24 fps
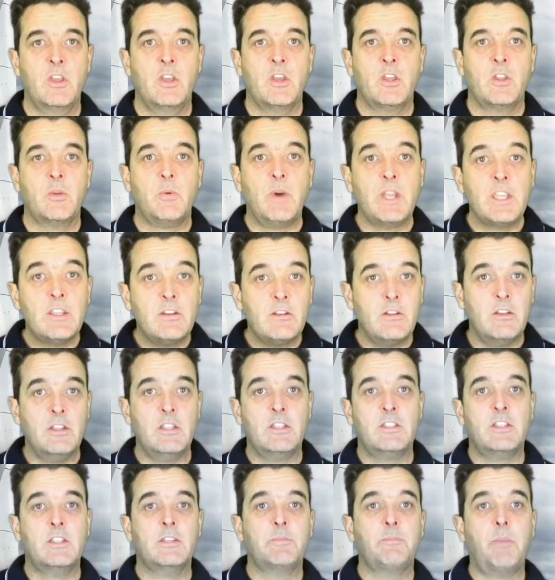The way you do
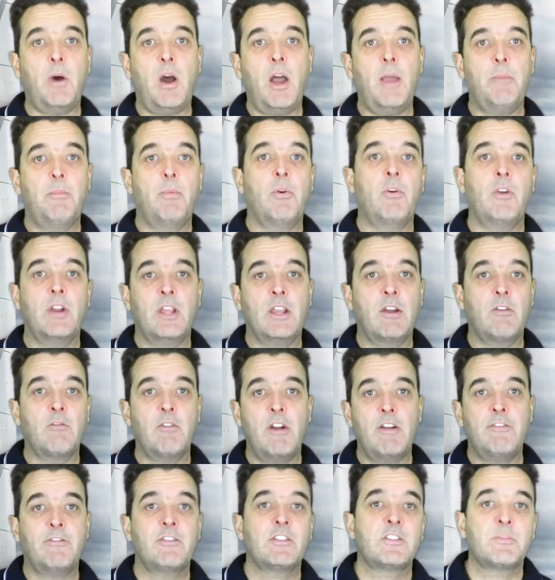this is by putting a
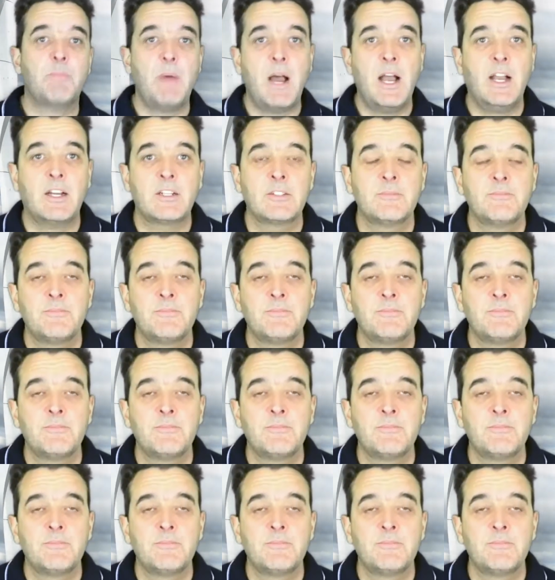reference mark